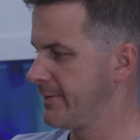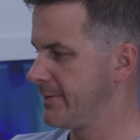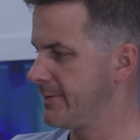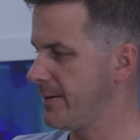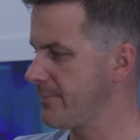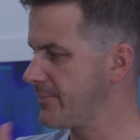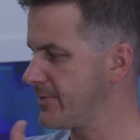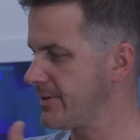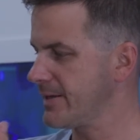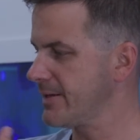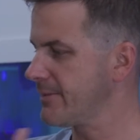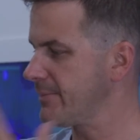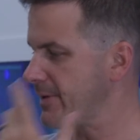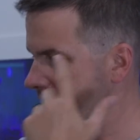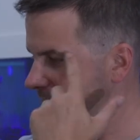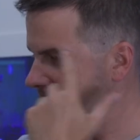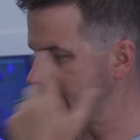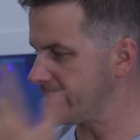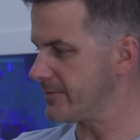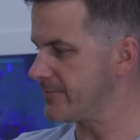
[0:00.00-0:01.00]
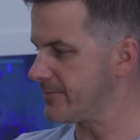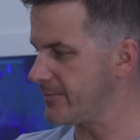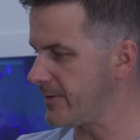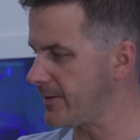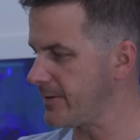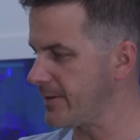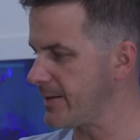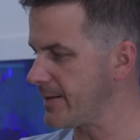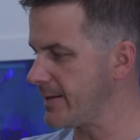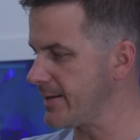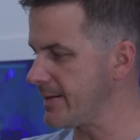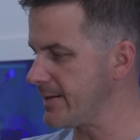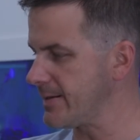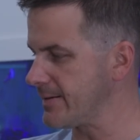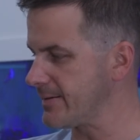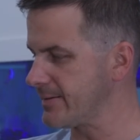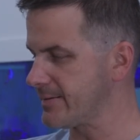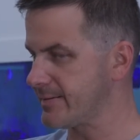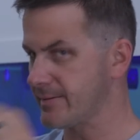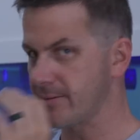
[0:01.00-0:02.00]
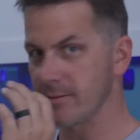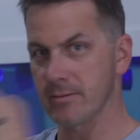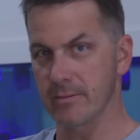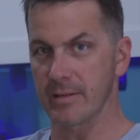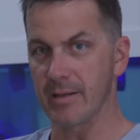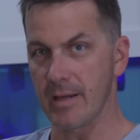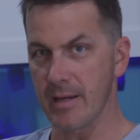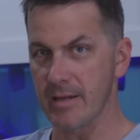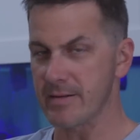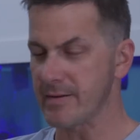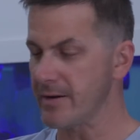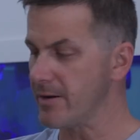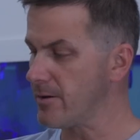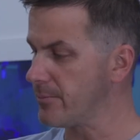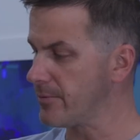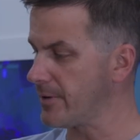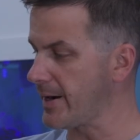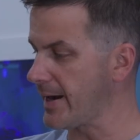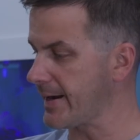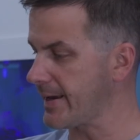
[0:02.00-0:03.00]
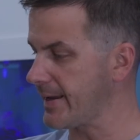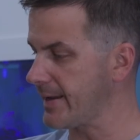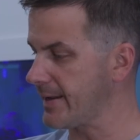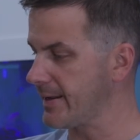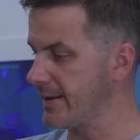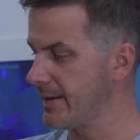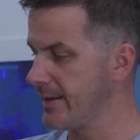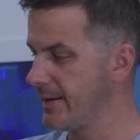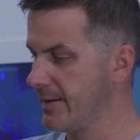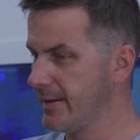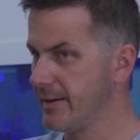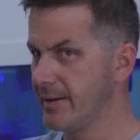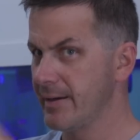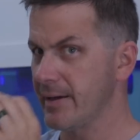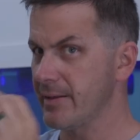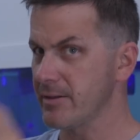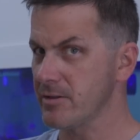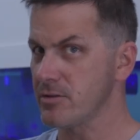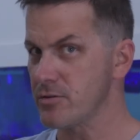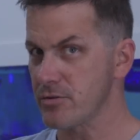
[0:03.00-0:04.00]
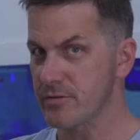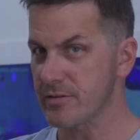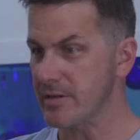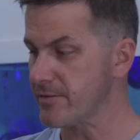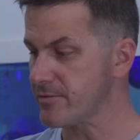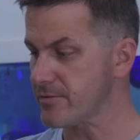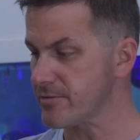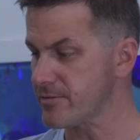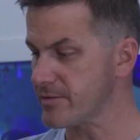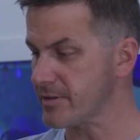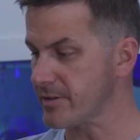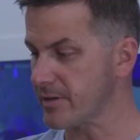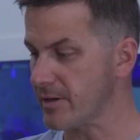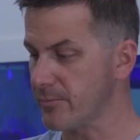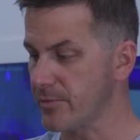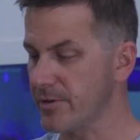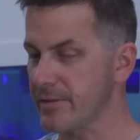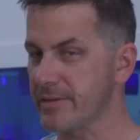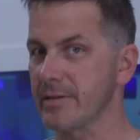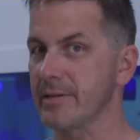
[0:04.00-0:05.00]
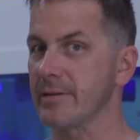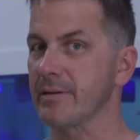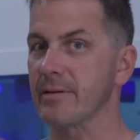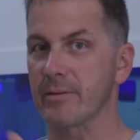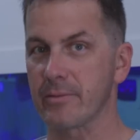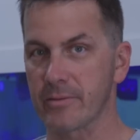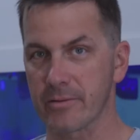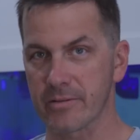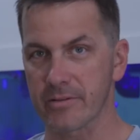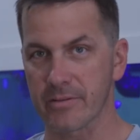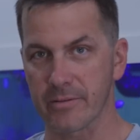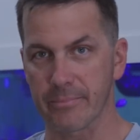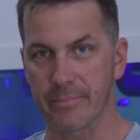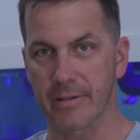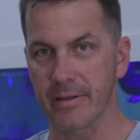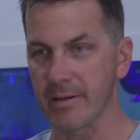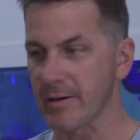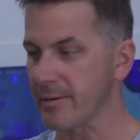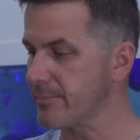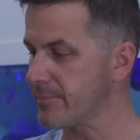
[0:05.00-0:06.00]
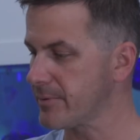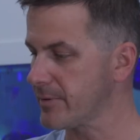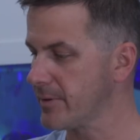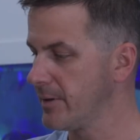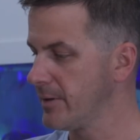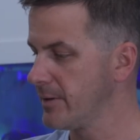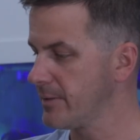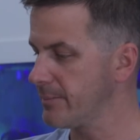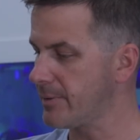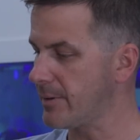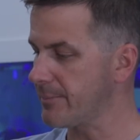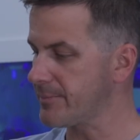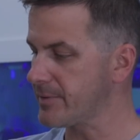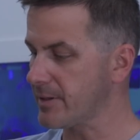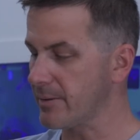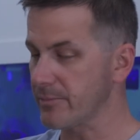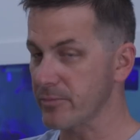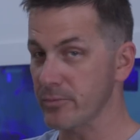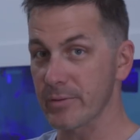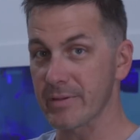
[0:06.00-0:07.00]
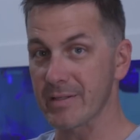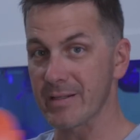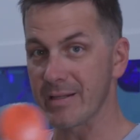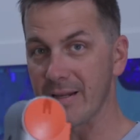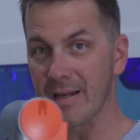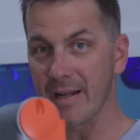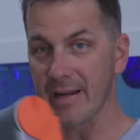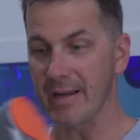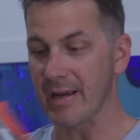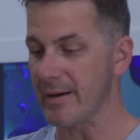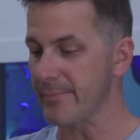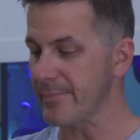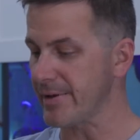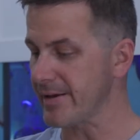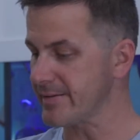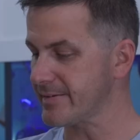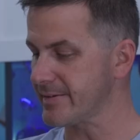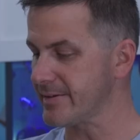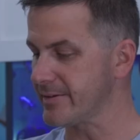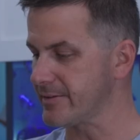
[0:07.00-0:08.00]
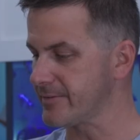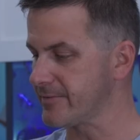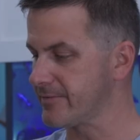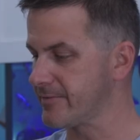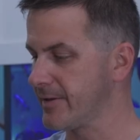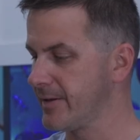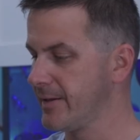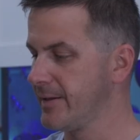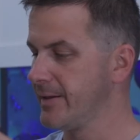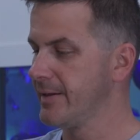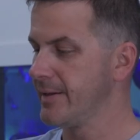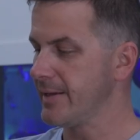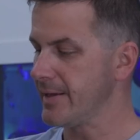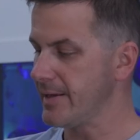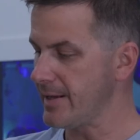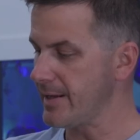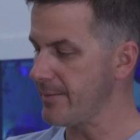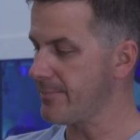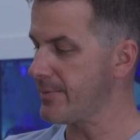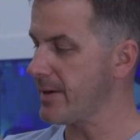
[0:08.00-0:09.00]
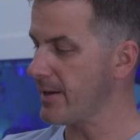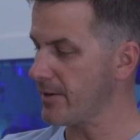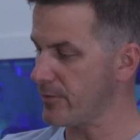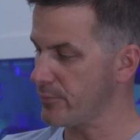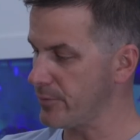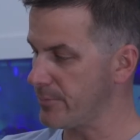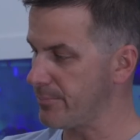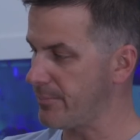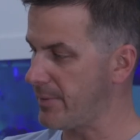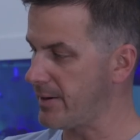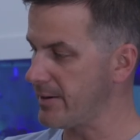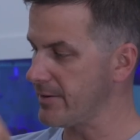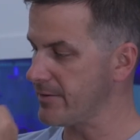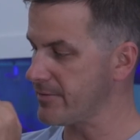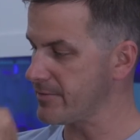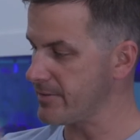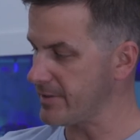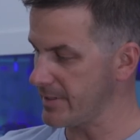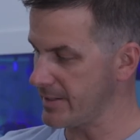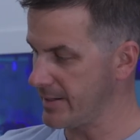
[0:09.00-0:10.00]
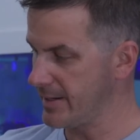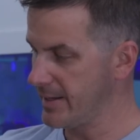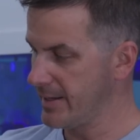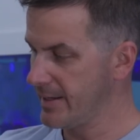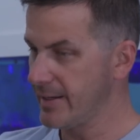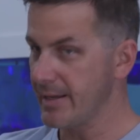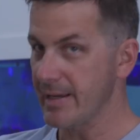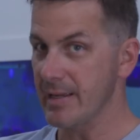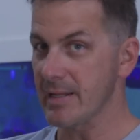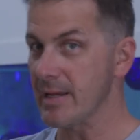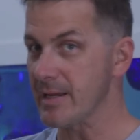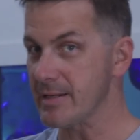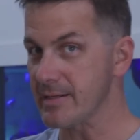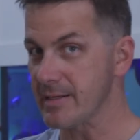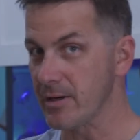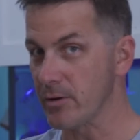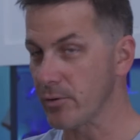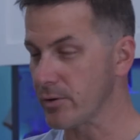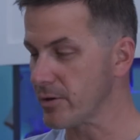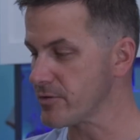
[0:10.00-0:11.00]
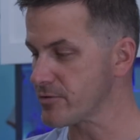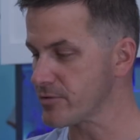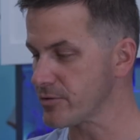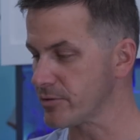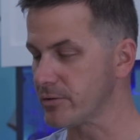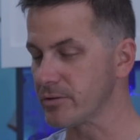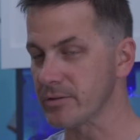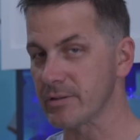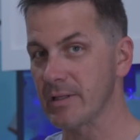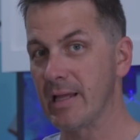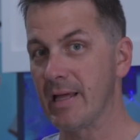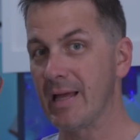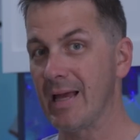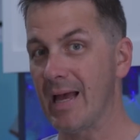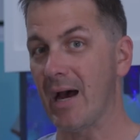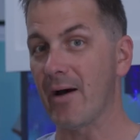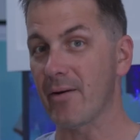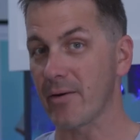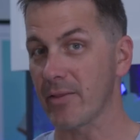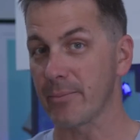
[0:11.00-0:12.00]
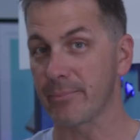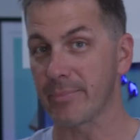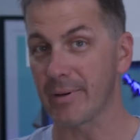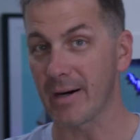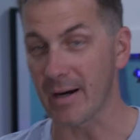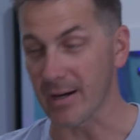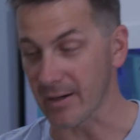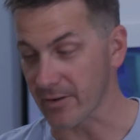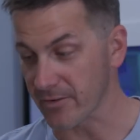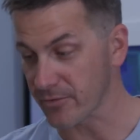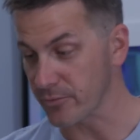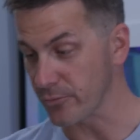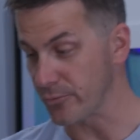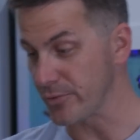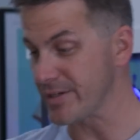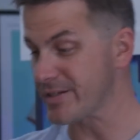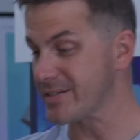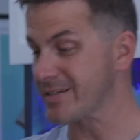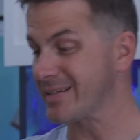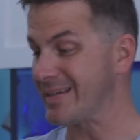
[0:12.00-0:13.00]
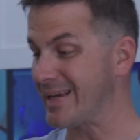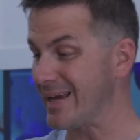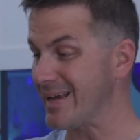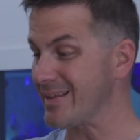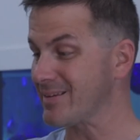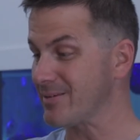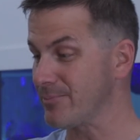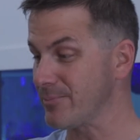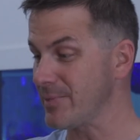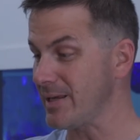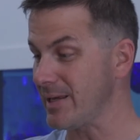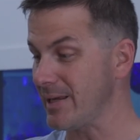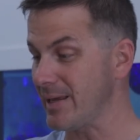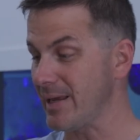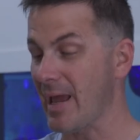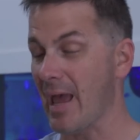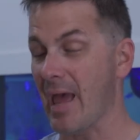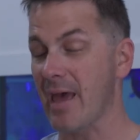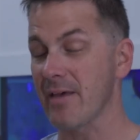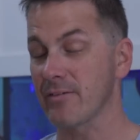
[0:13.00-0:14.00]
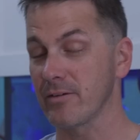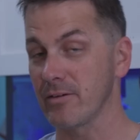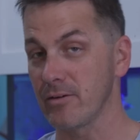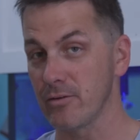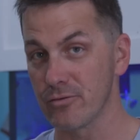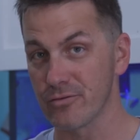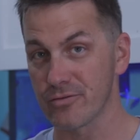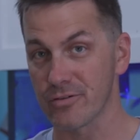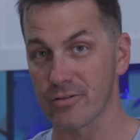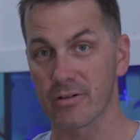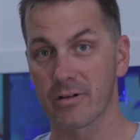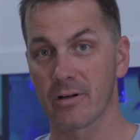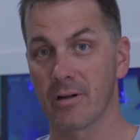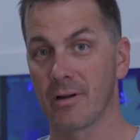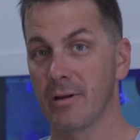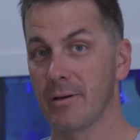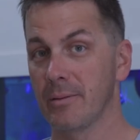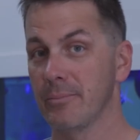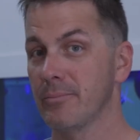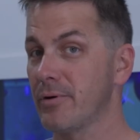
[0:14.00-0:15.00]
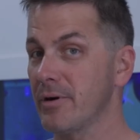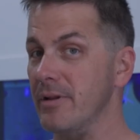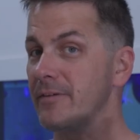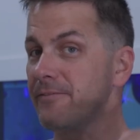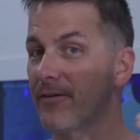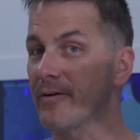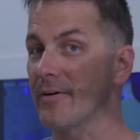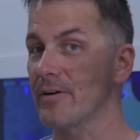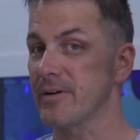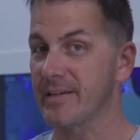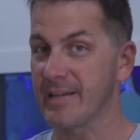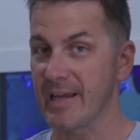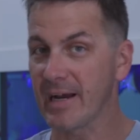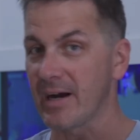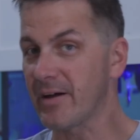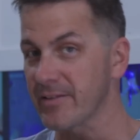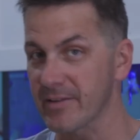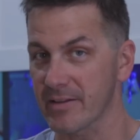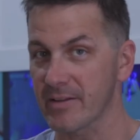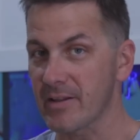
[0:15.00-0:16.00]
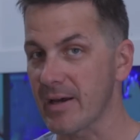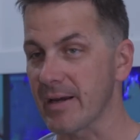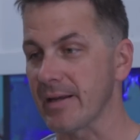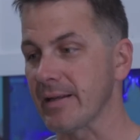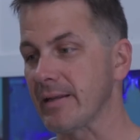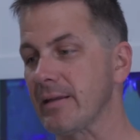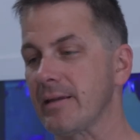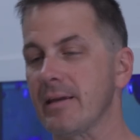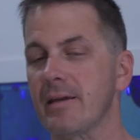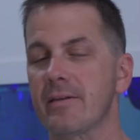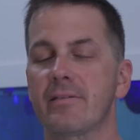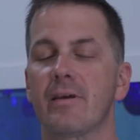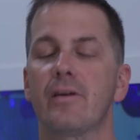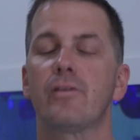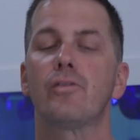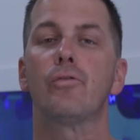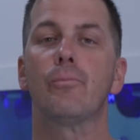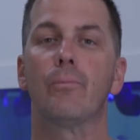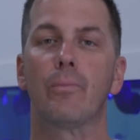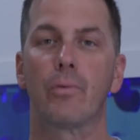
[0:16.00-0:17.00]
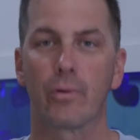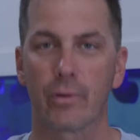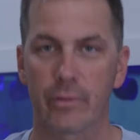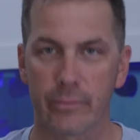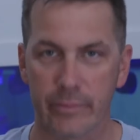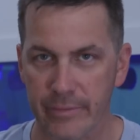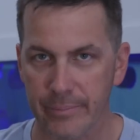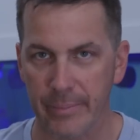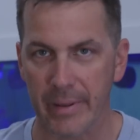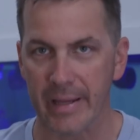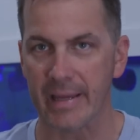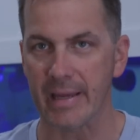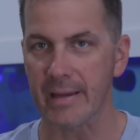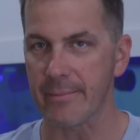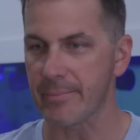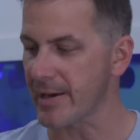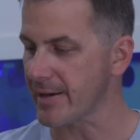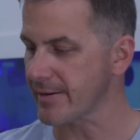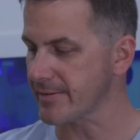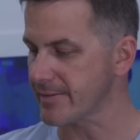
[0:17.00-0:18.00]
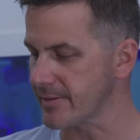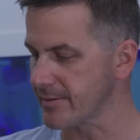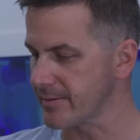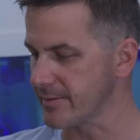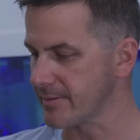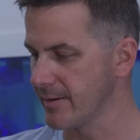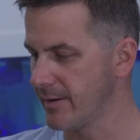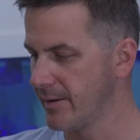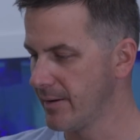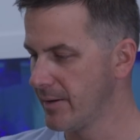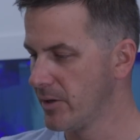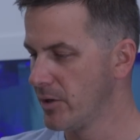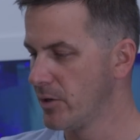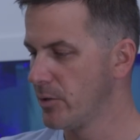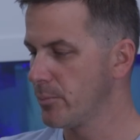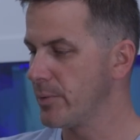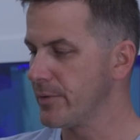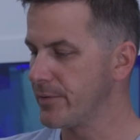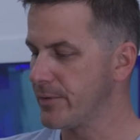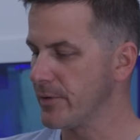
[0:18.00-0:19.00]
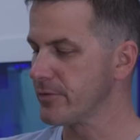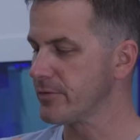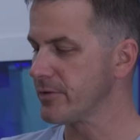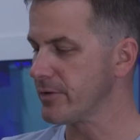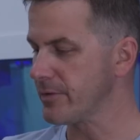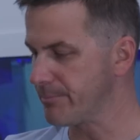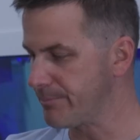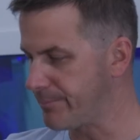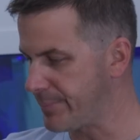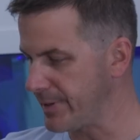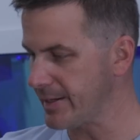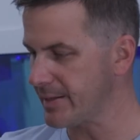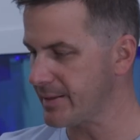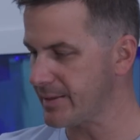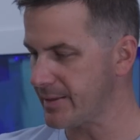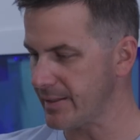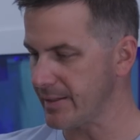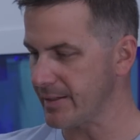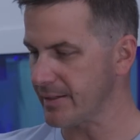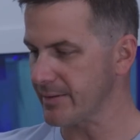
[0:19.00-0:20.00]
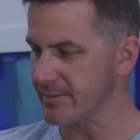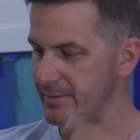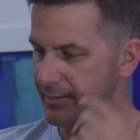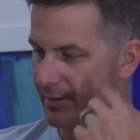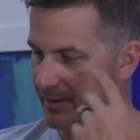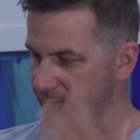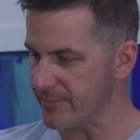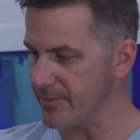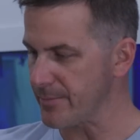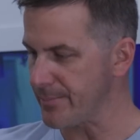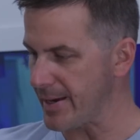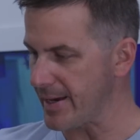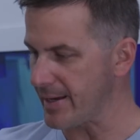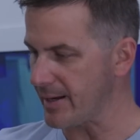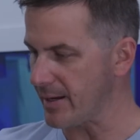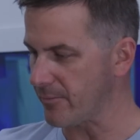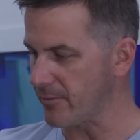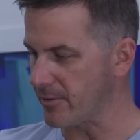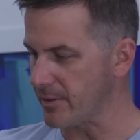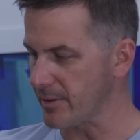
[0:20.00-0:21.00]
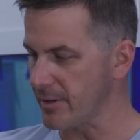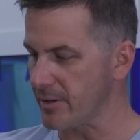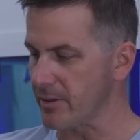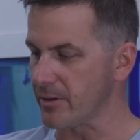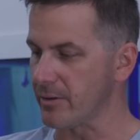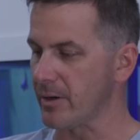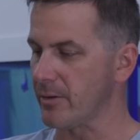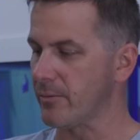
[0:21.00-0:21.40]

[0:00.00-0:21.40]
I'm thinking to myself, all I need is the ATO bracket and the two sensors that come with it, and of course the pump, pump that comes with it, and I got myself an Apex with monitoring and ATO control out of the box, which gets me, as a user, pretty far down the line. Yes, I do more with my apexes, but those are the big things off the bat I wanna know.